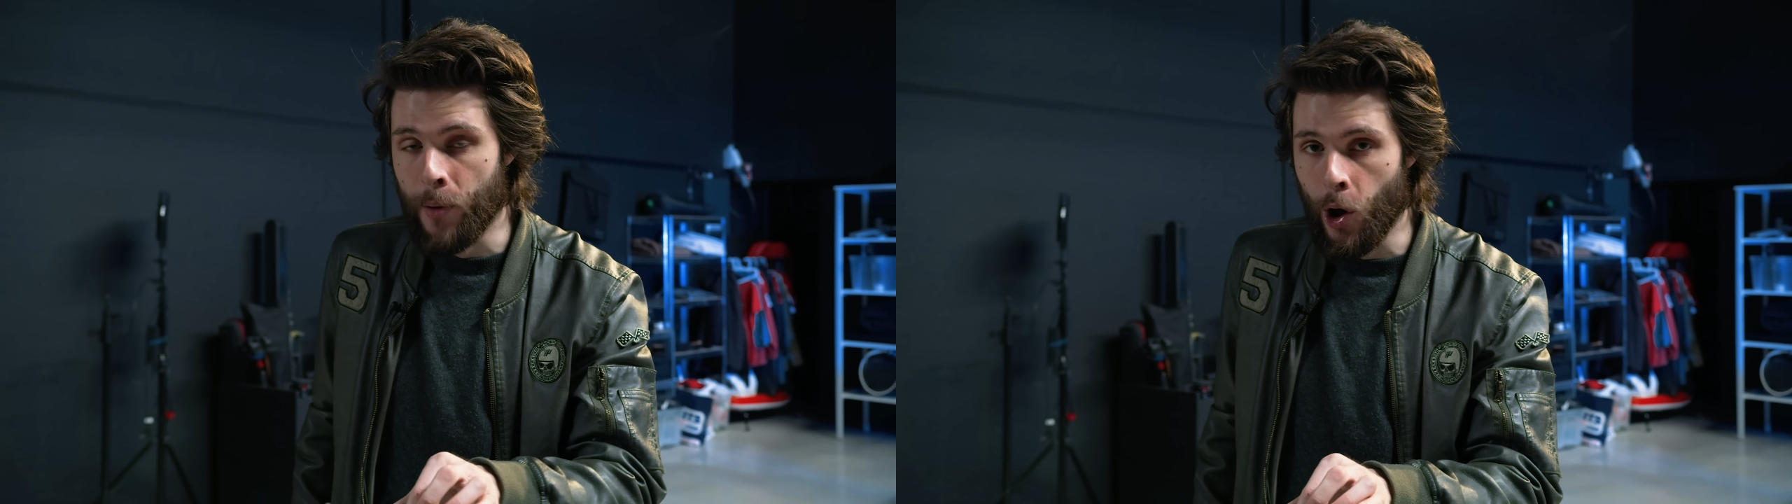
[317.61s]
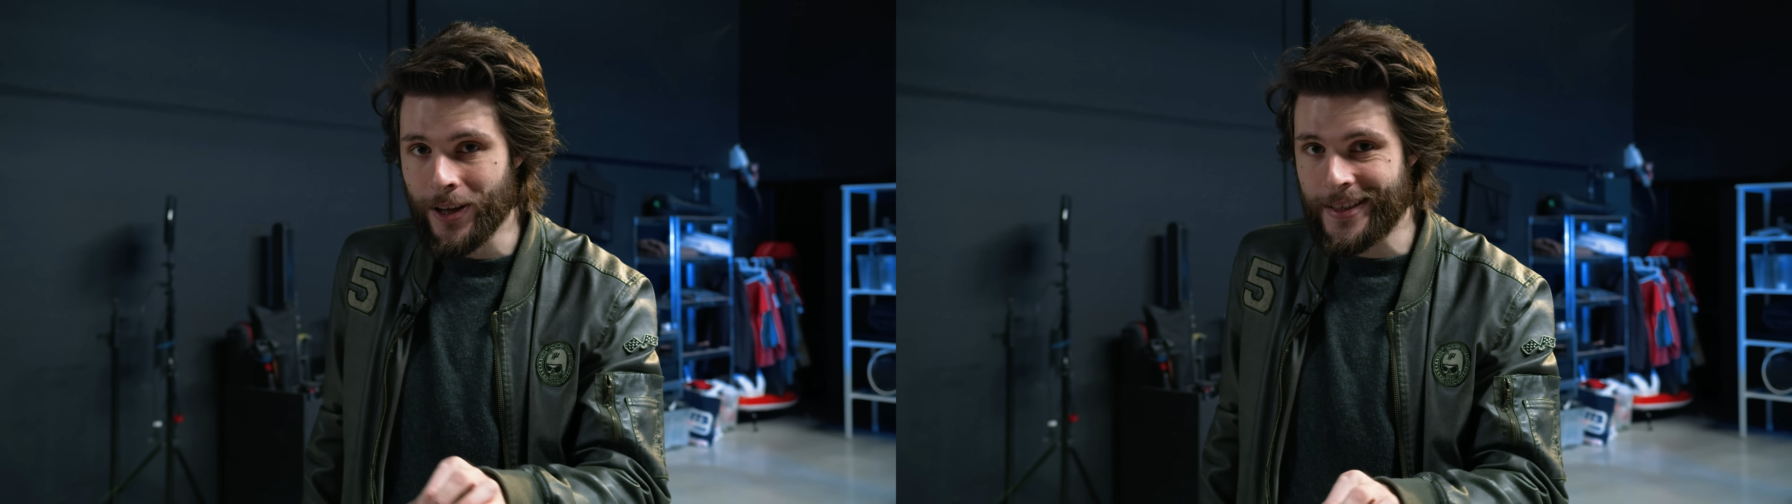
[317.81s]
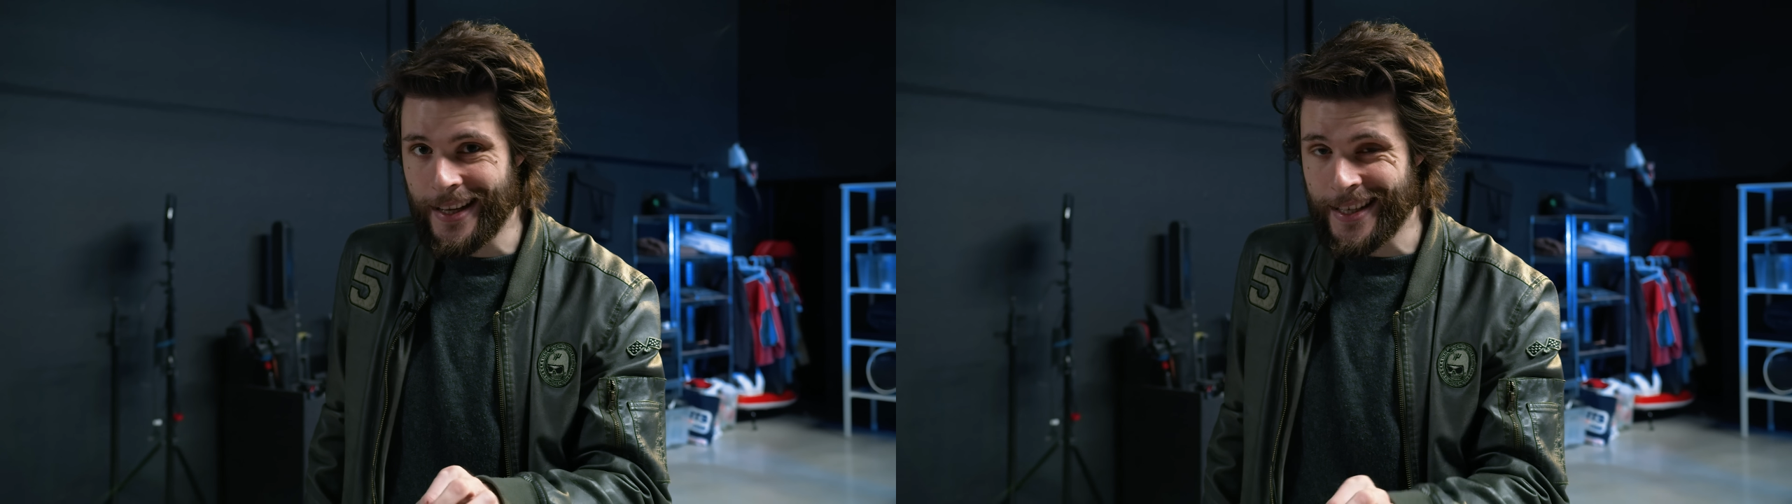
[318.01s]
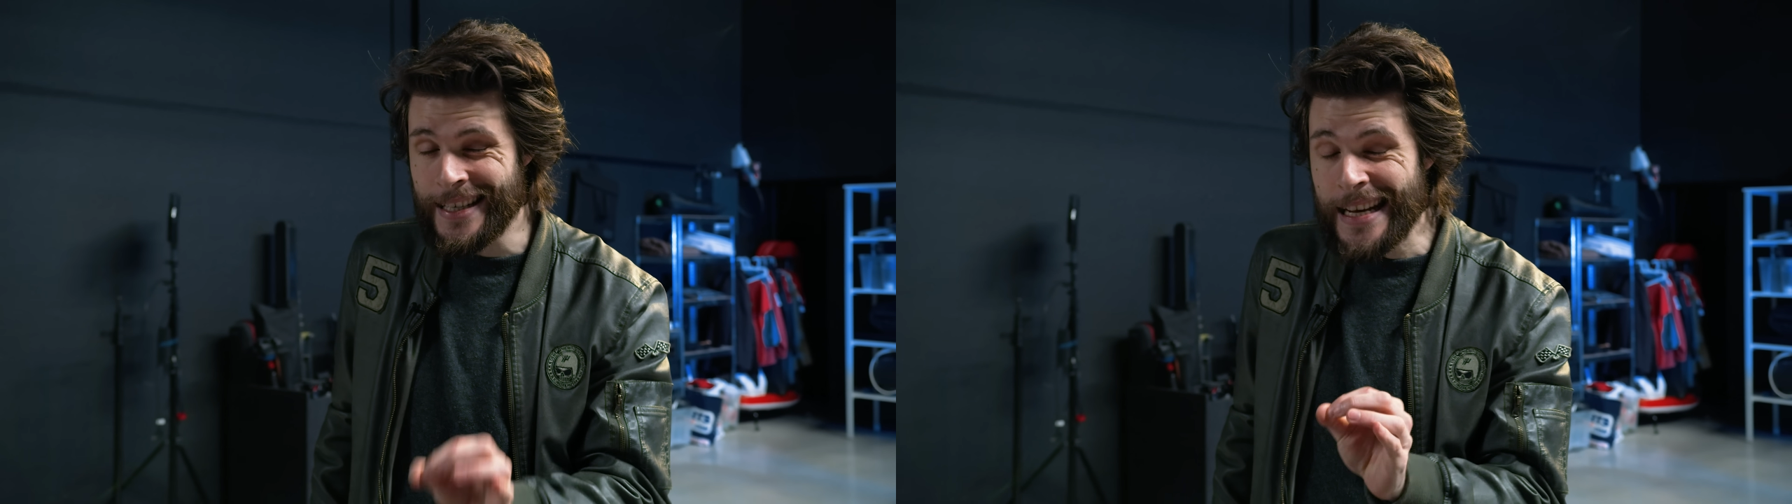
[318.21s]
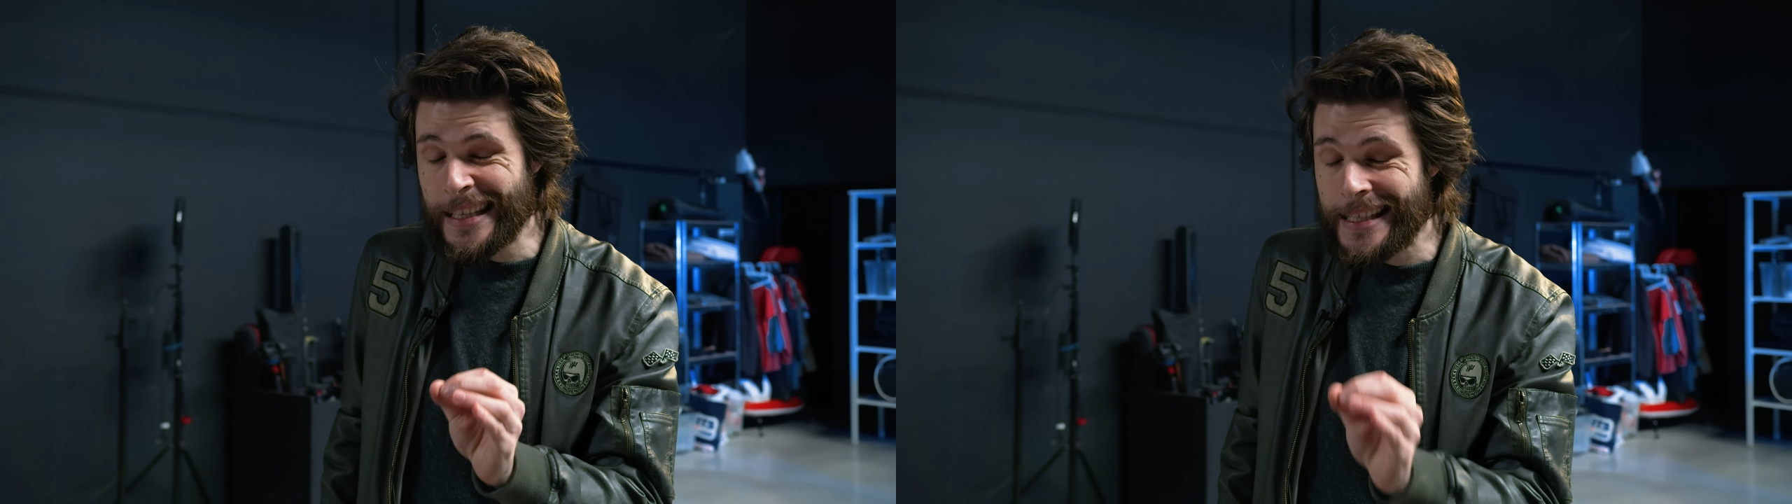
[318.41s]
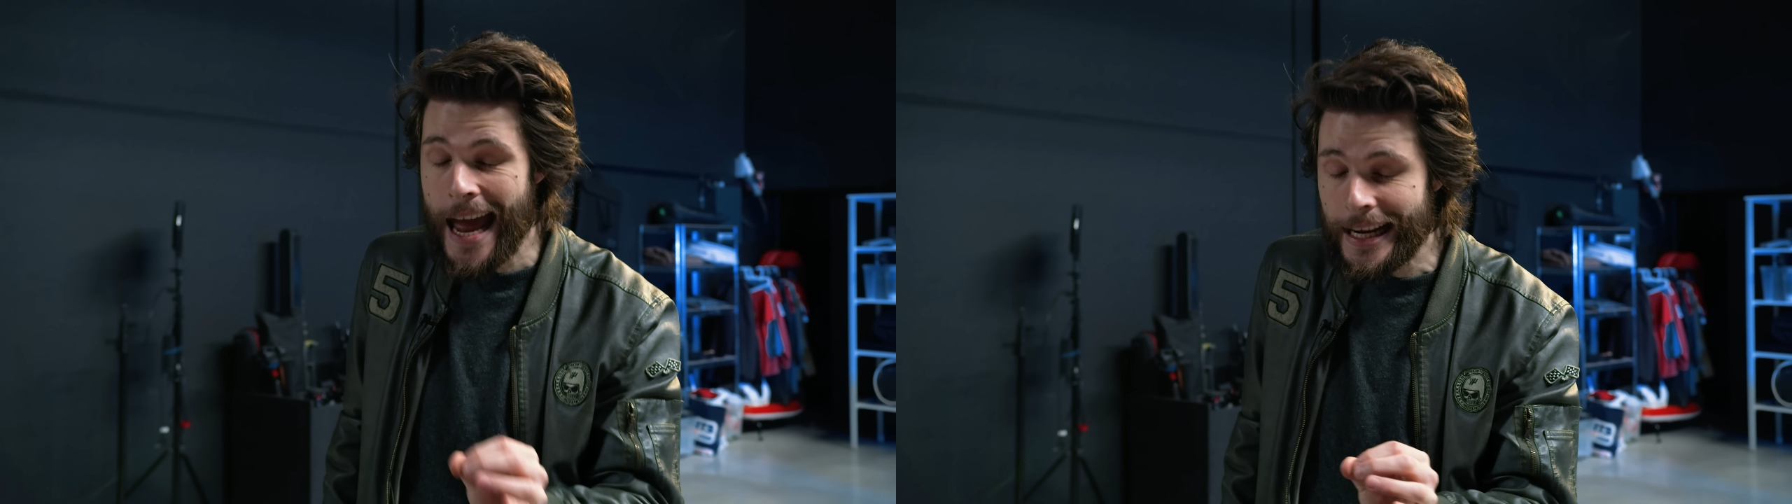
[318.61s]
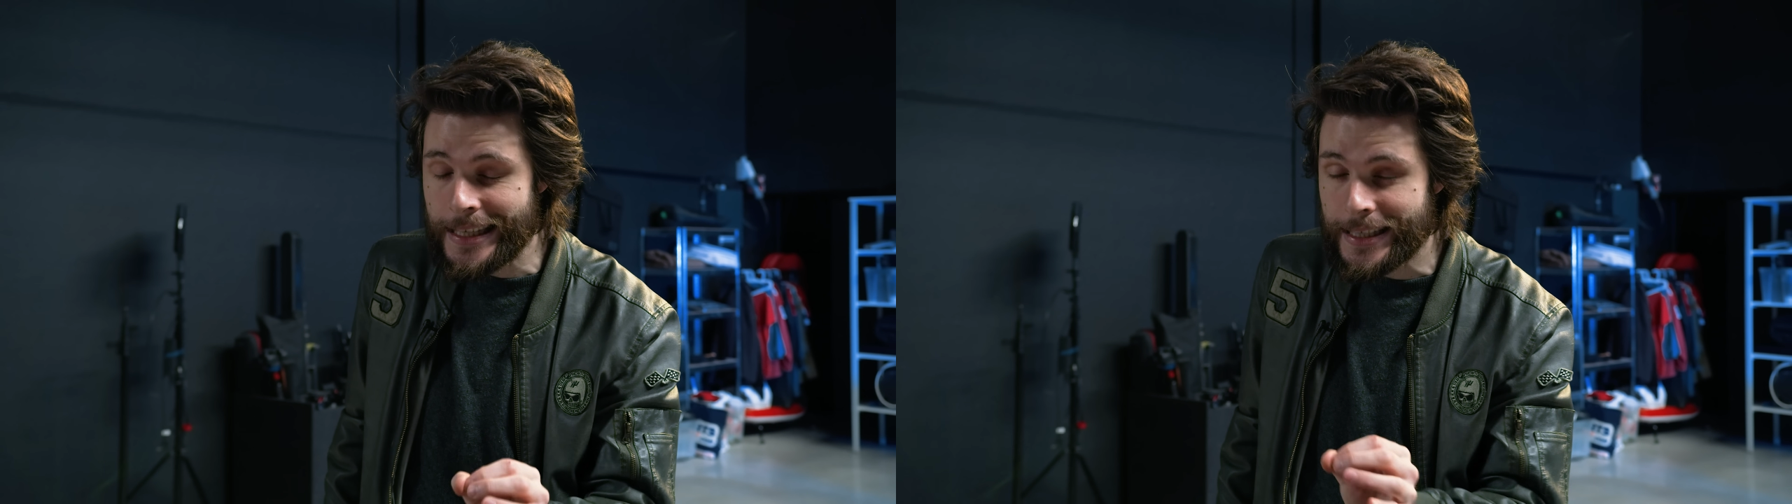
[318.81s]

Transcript: ball sits in the exact